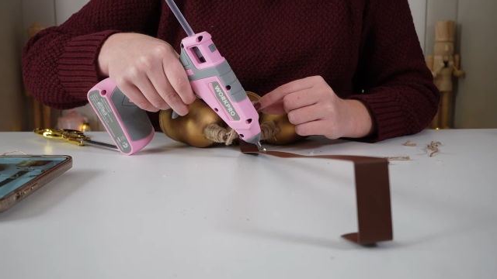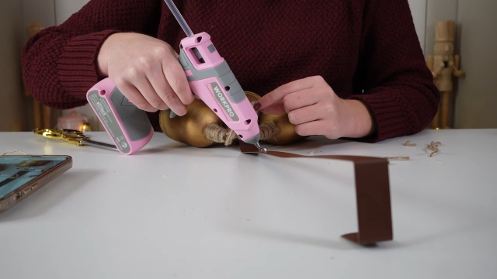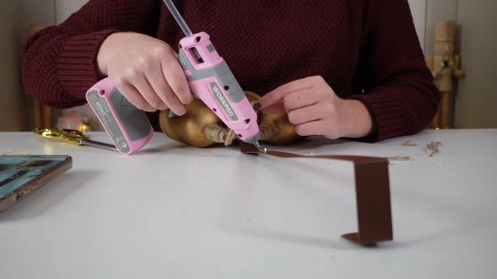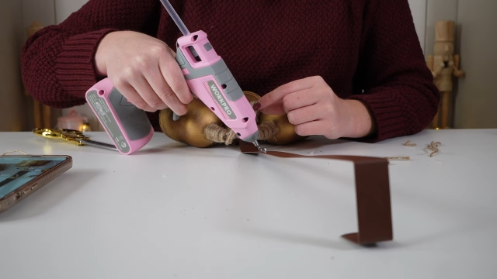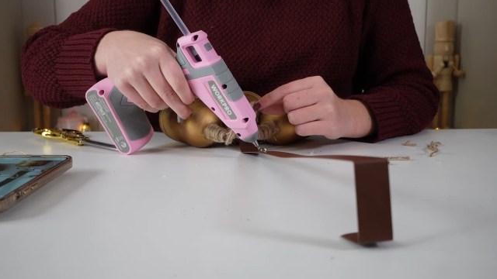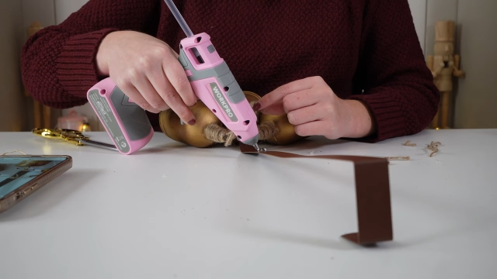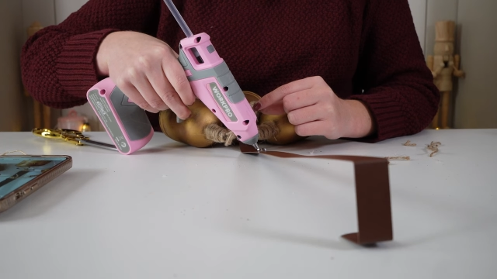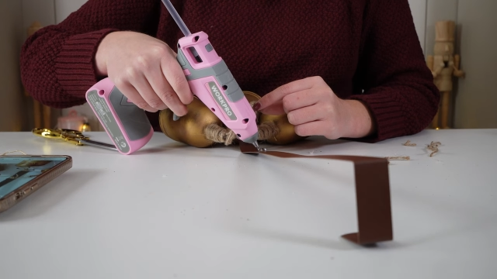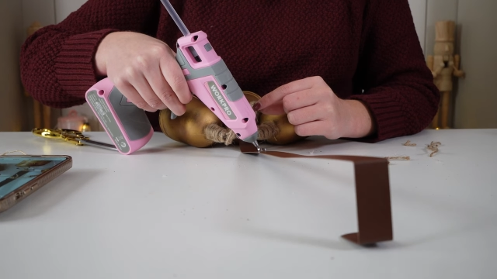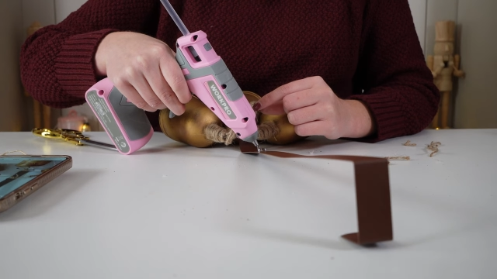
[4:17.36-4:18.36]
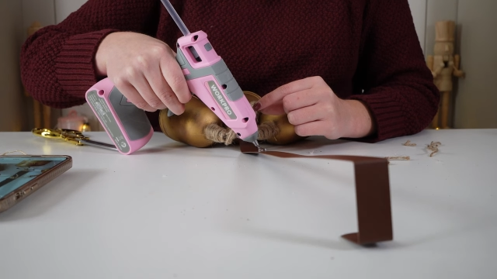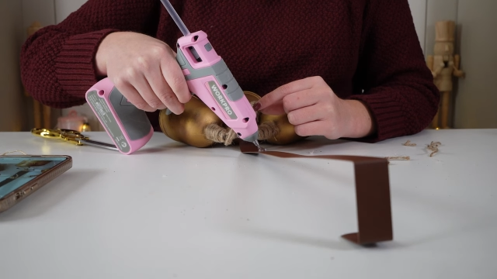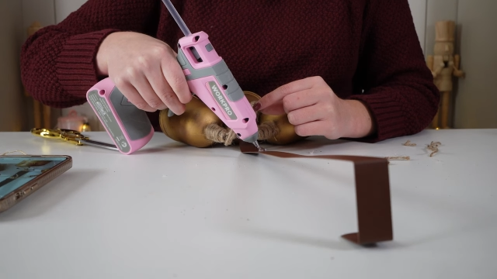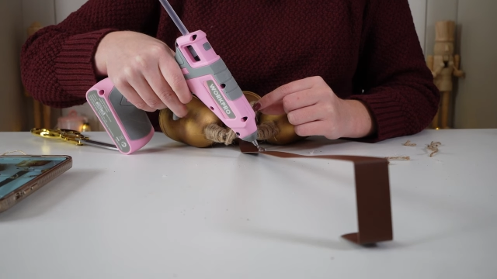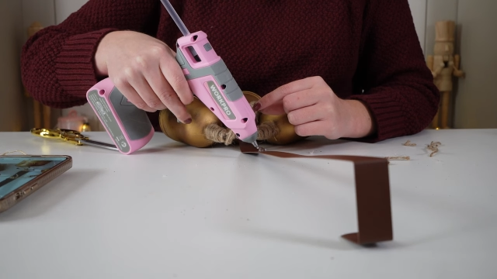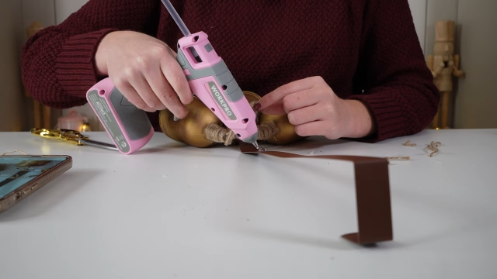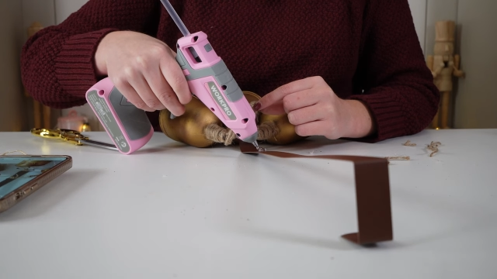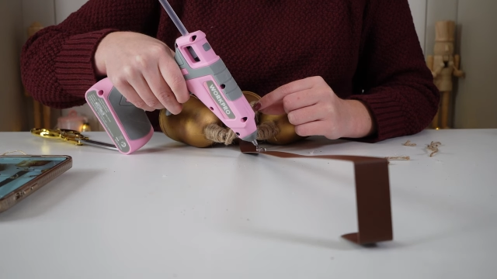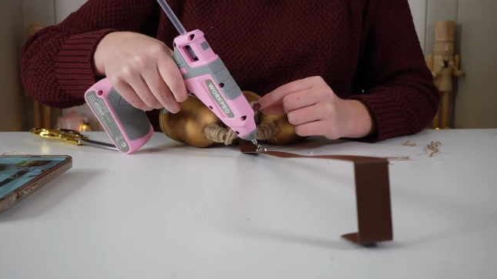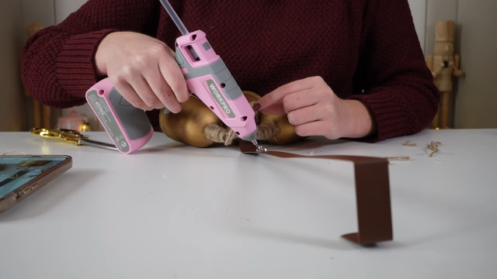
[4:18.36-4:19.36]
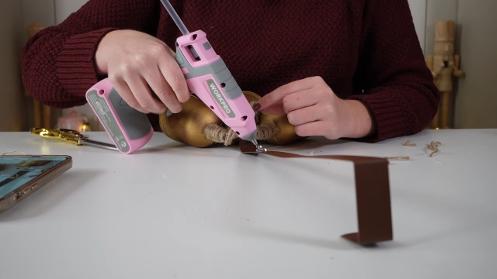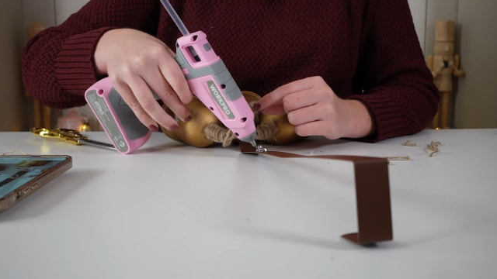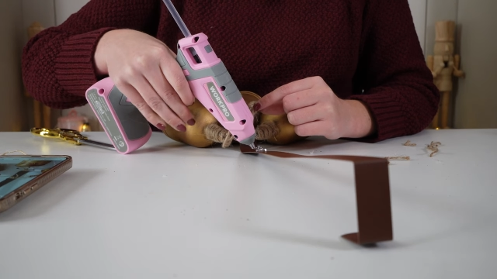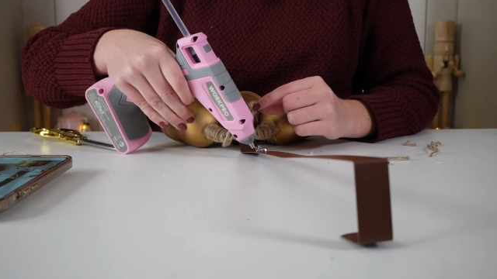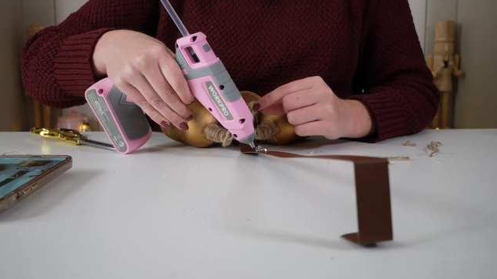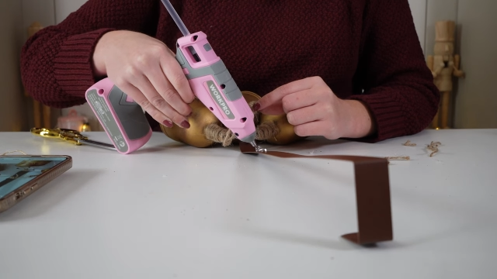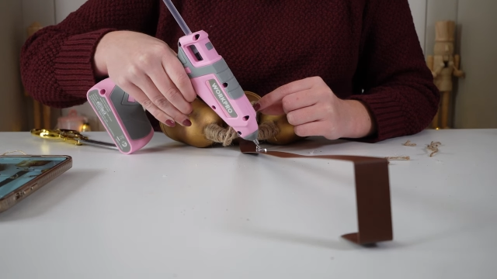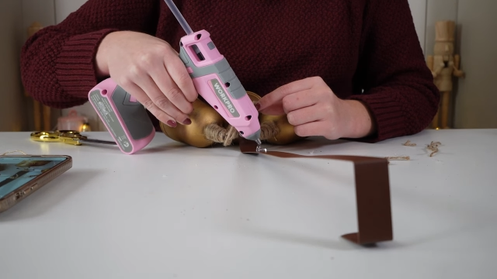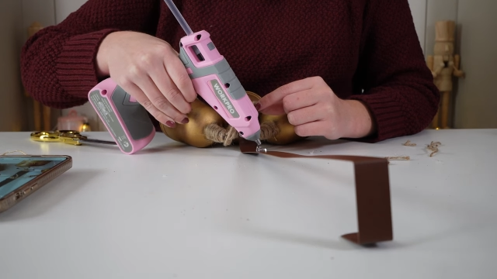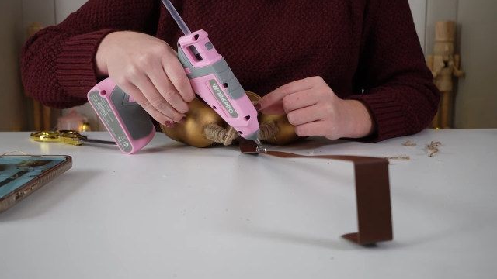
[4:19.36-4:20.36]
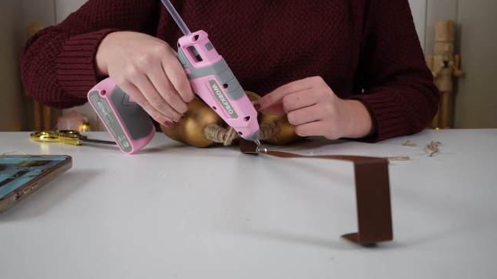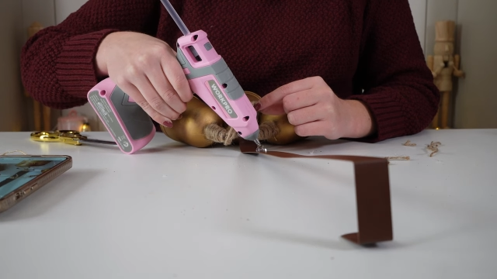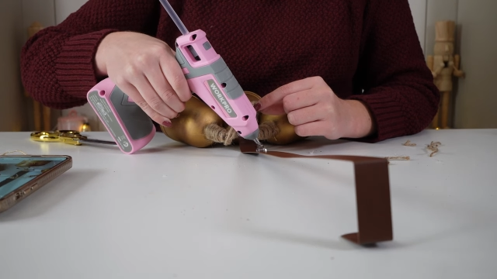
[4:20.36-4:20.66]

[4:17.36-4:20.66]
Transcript: (no speaker visible)